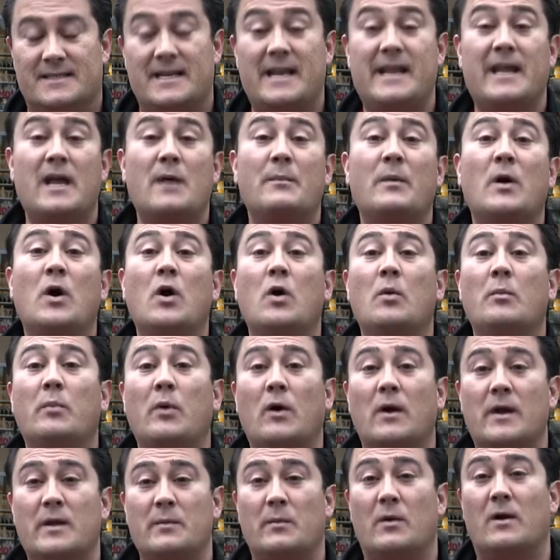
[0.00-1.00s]
Setting up a
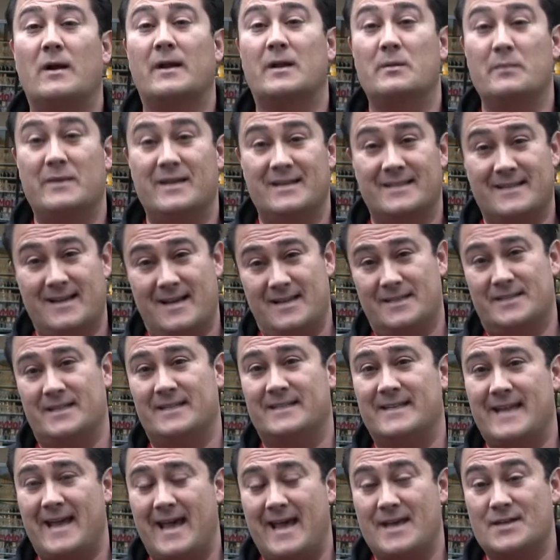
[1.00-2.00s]
home party bar can be a
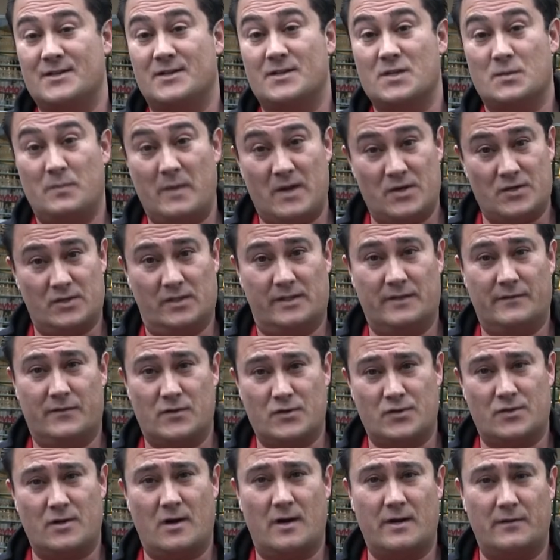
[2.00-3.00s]
daunting task, especially
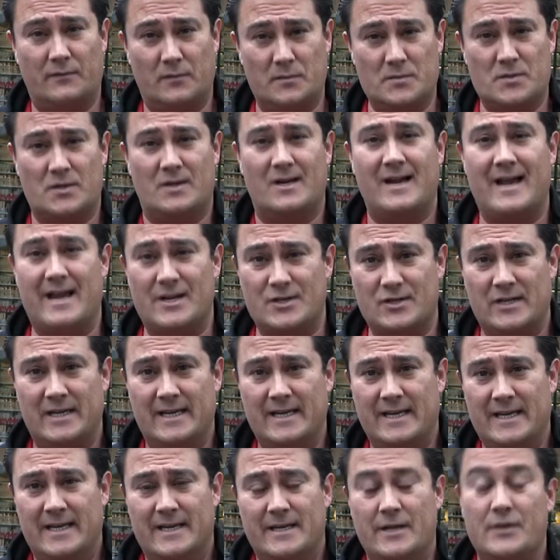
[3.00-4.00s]
if you're starting from scratch.
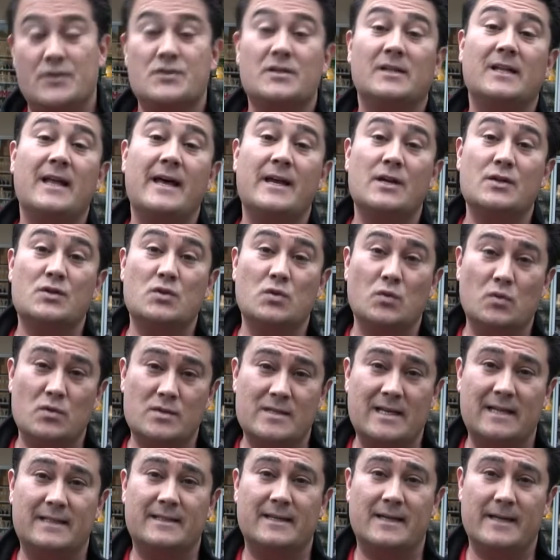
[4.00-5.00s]
Now there's a lot of
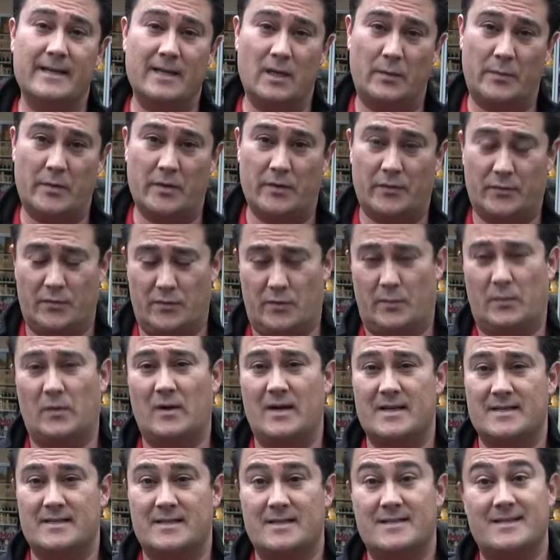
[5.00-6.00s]
tools out there to help you through the
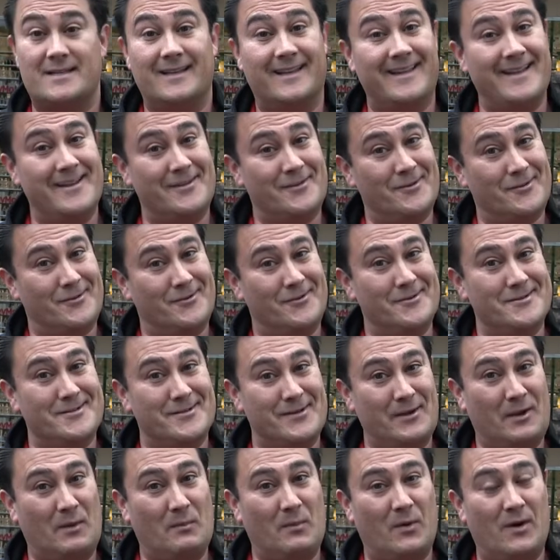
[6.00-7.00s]
process, like the
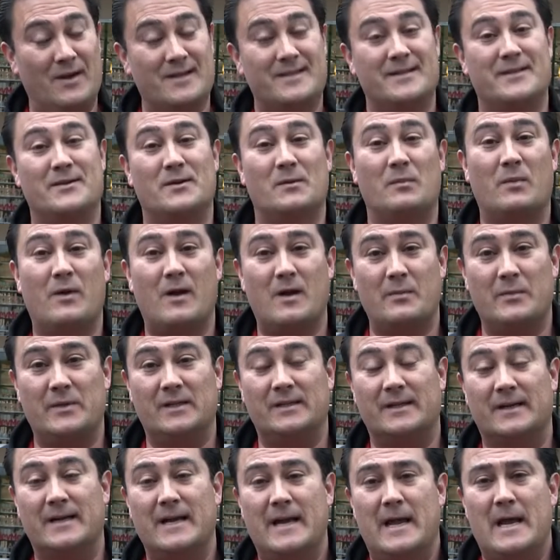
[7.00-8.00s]
30-second bartender bar
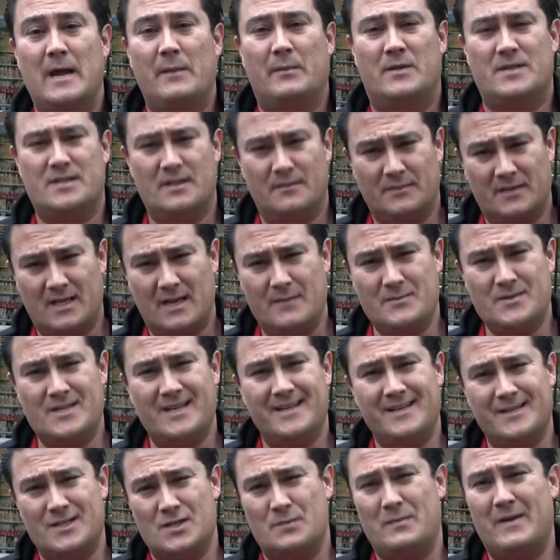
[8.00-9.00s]
builder, but
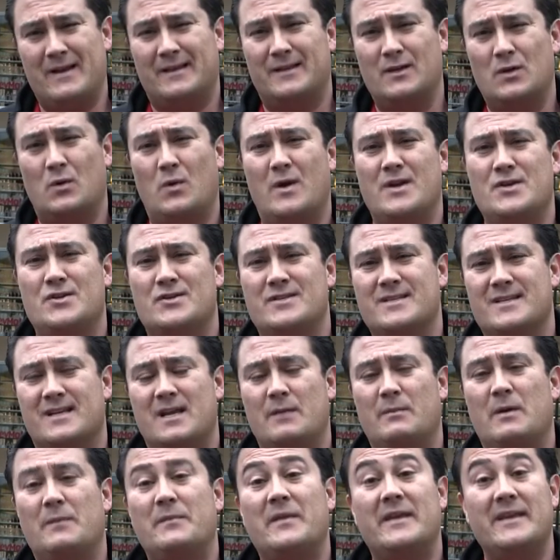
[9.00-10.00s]
sometimes unexpected questions
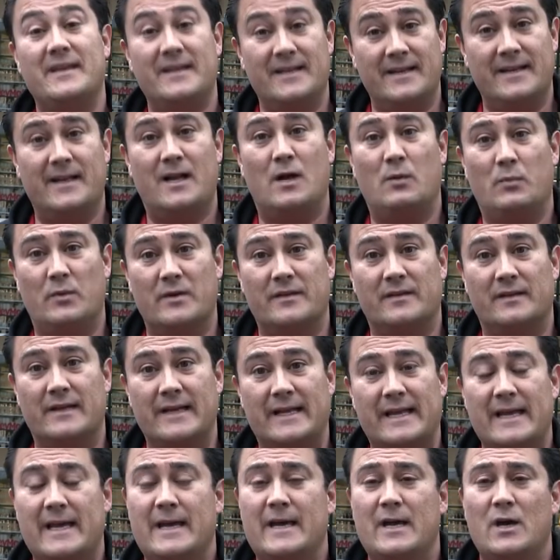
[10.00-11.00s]
come up that you need help with,
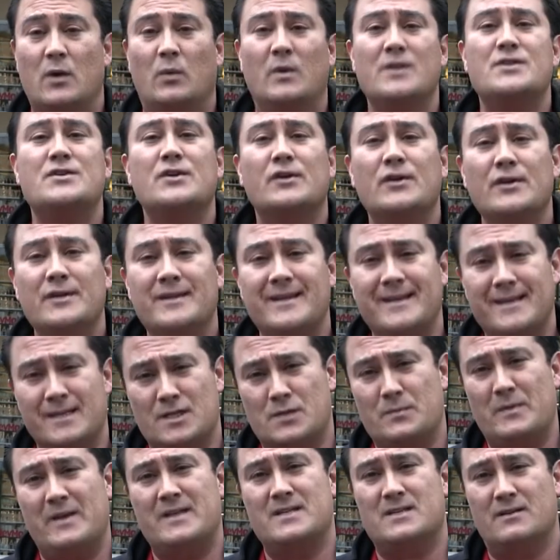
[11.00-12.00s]
like what's a good
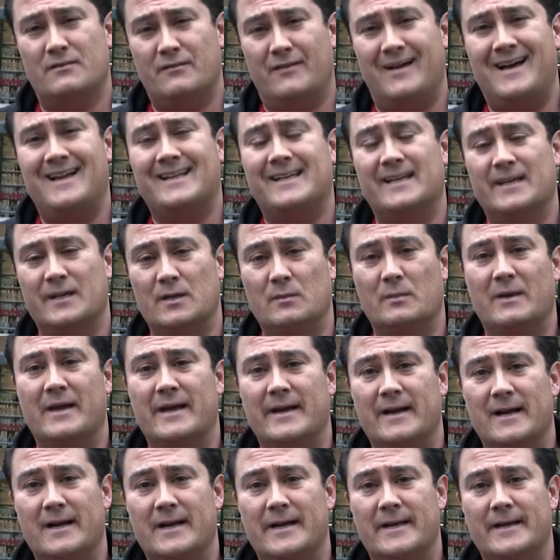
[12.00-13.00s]
inexpensive vodka in
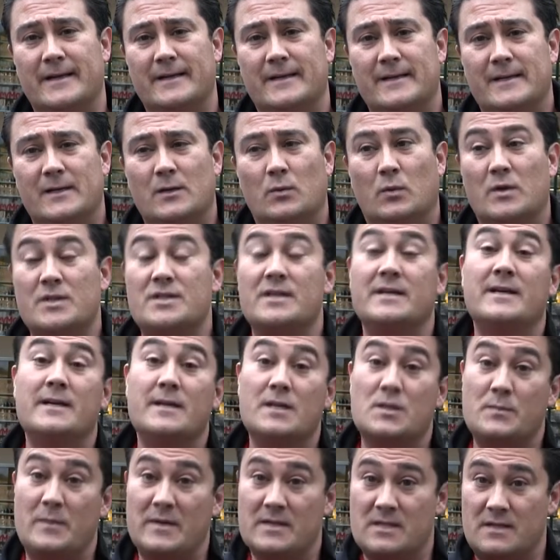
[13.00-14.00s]
my area? What's an
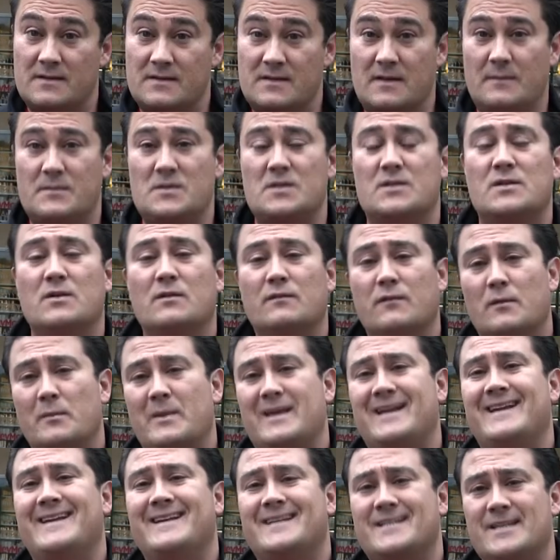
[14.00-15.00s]
inexpensive substitute for
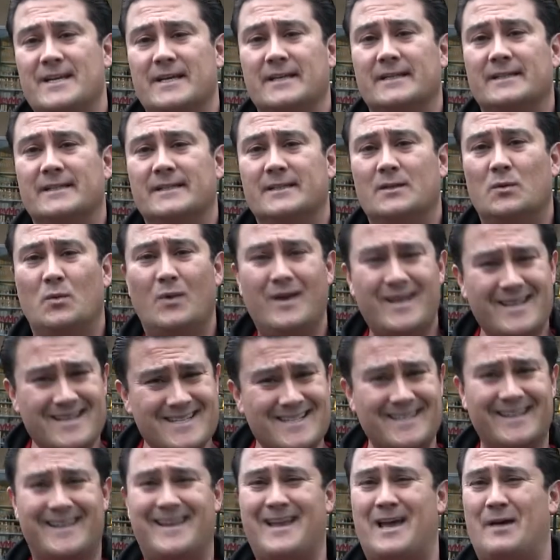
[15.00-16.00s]
Benedictine? What
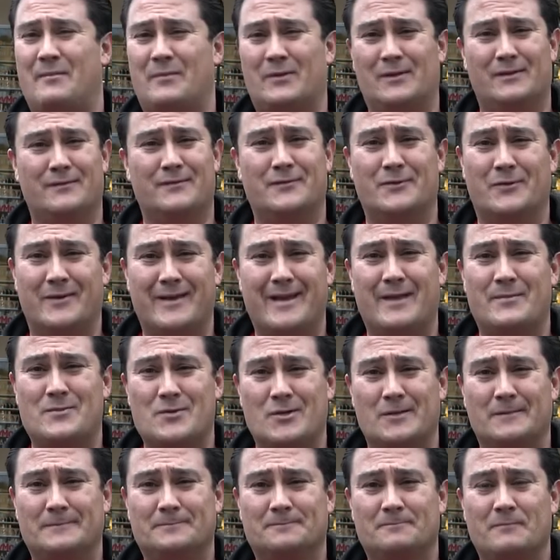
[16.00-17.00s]
is the capital of New
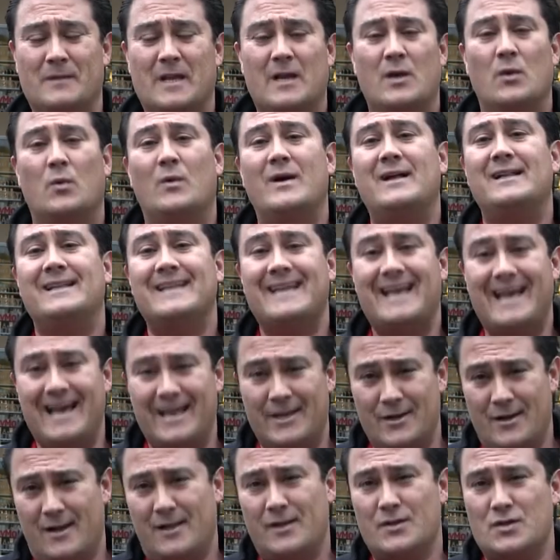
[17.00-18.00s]
Hampshire? Well,
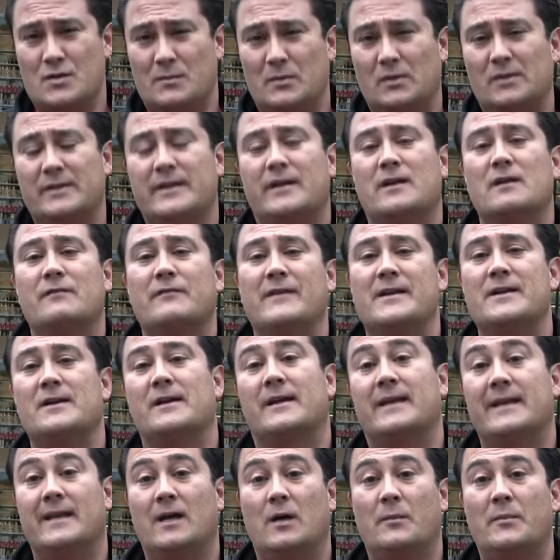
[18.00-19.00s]
a knowledgeable liquor
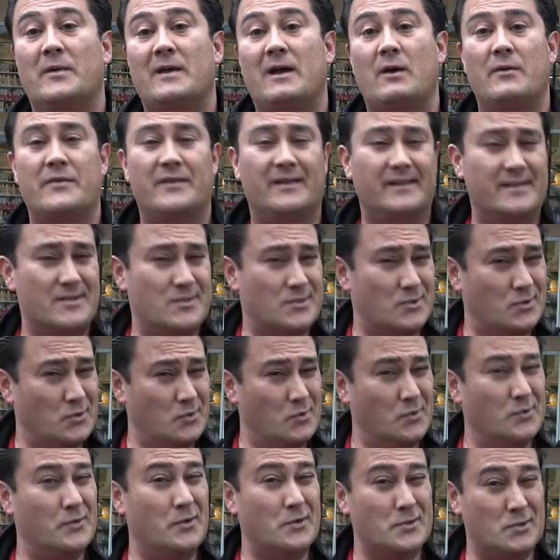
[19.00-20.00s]
vendor can help you out with at least
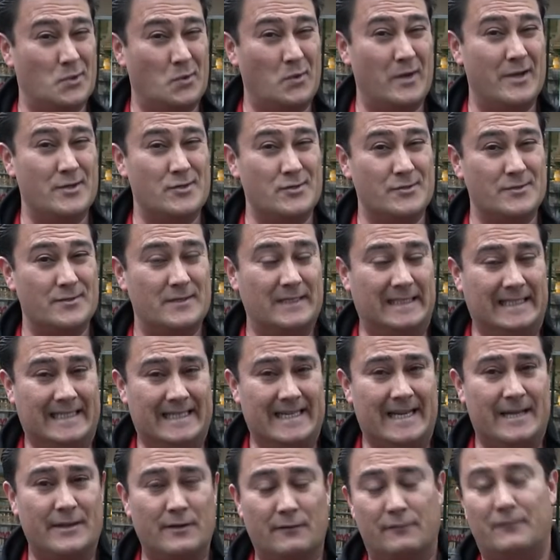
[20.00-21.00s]
two of those questions,
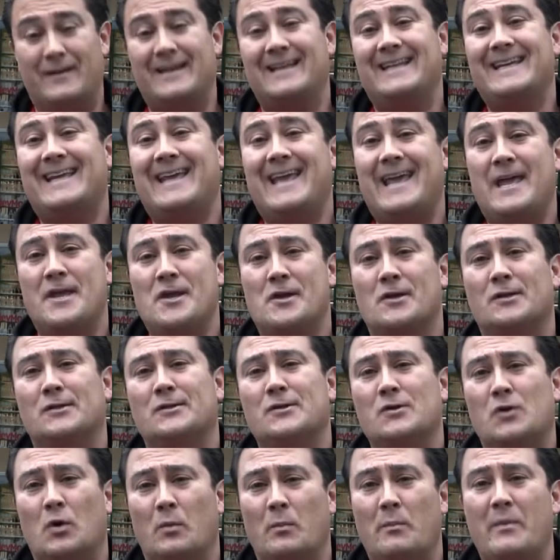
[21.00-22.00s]
and the friendly gang at your
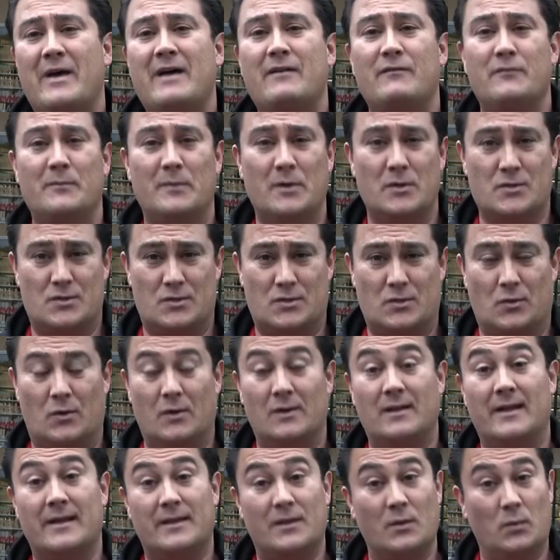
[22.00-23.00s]
local Bevmo
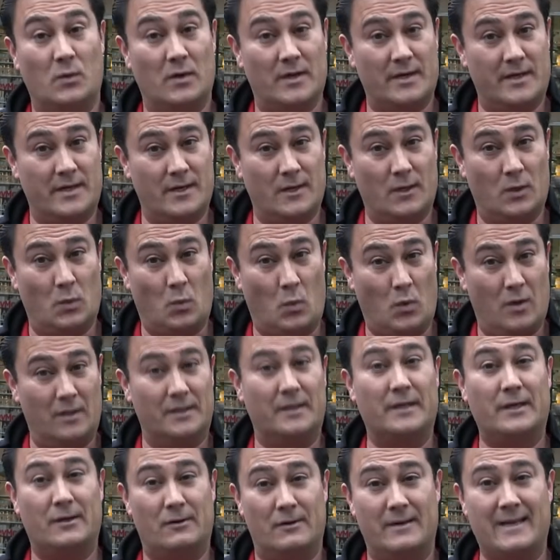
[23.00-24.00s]
store, like the one here in
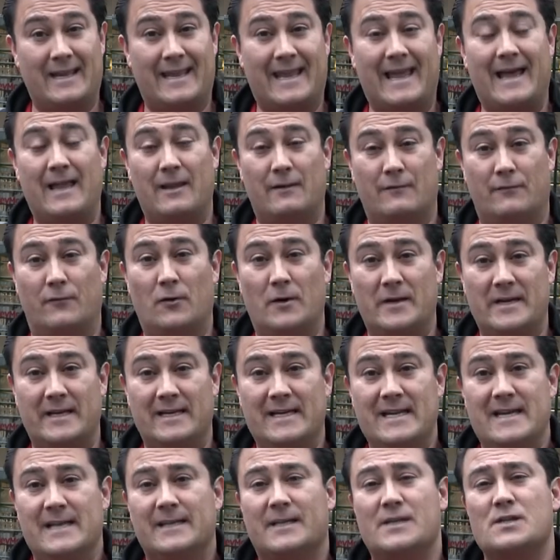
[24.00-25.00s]
Walnut Creek,
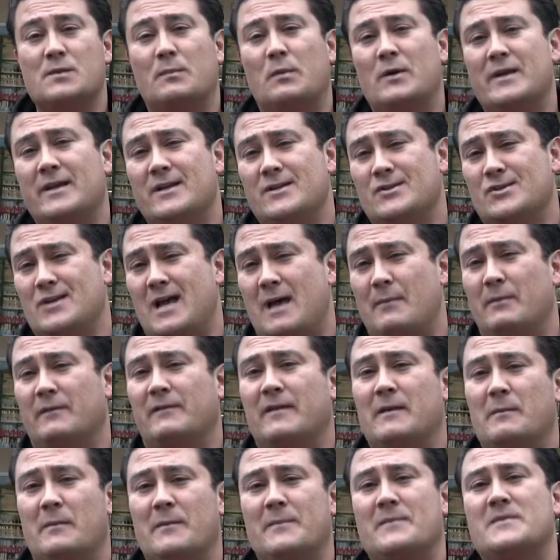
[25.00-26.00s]
California, does a pretty good job
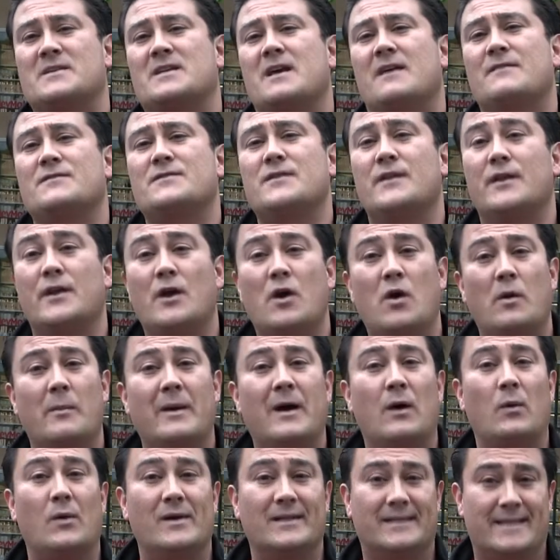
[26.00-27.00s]
of keeping themselves in the know
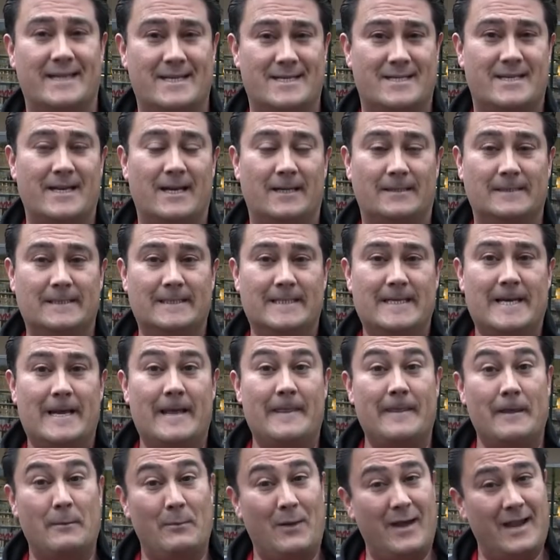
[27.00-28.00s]
about what they sell,
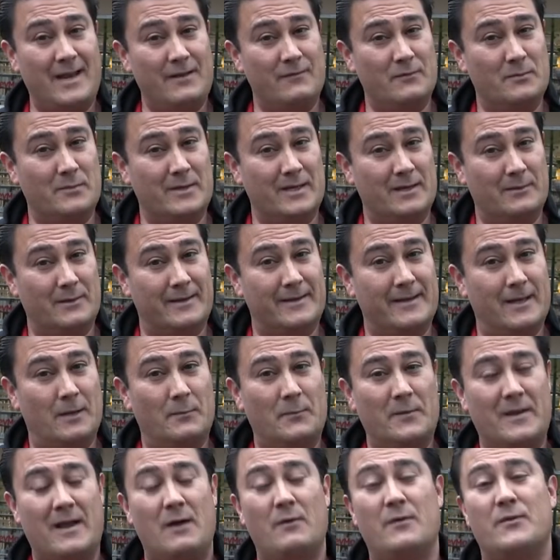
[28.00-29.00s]
and they might even be able to
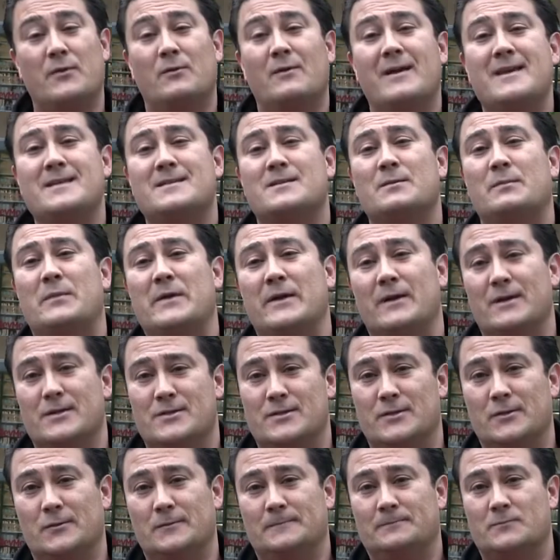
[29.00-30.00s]
help you out with a recipe
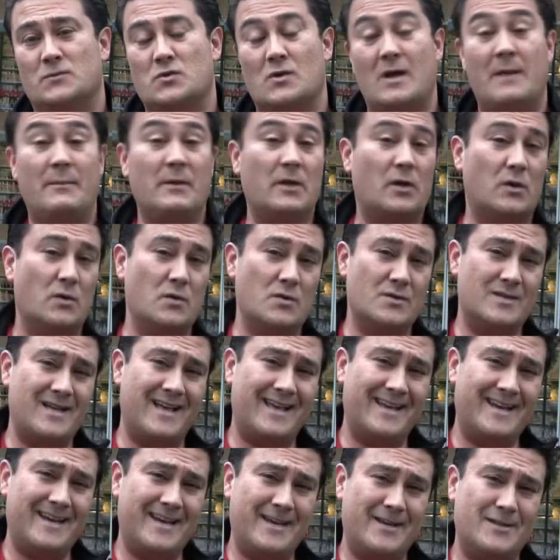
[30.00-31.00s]
or two. So I'm going to cruise
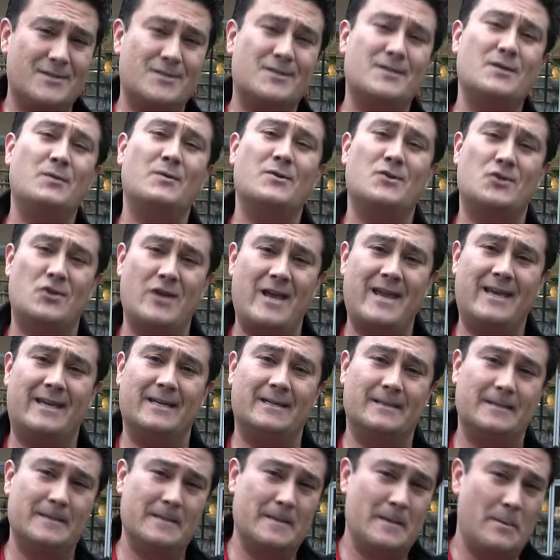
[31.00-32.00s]
on in and see what's
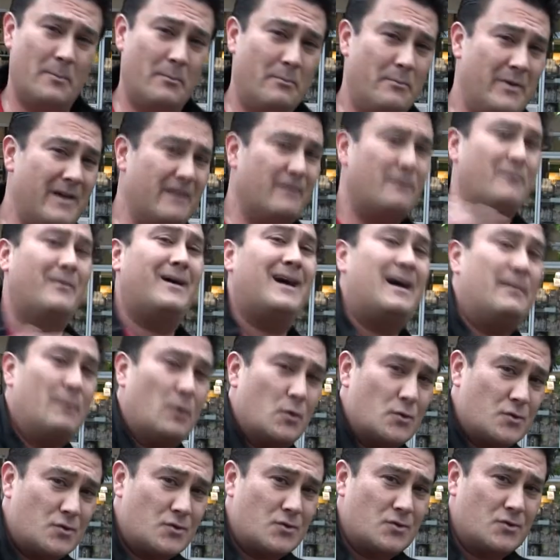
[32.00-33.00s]
shaking.
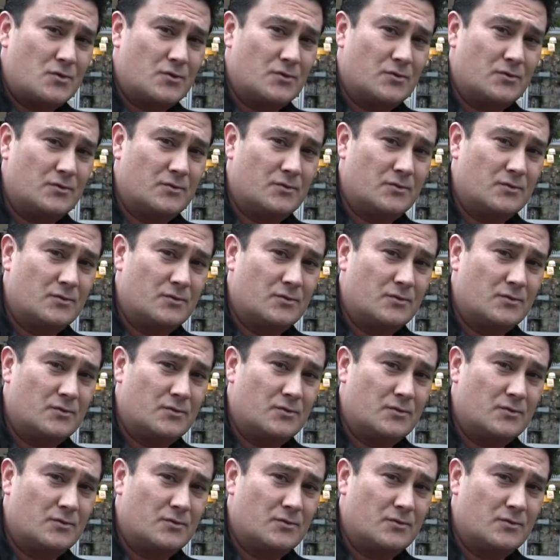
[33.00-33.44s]
Bevmamos.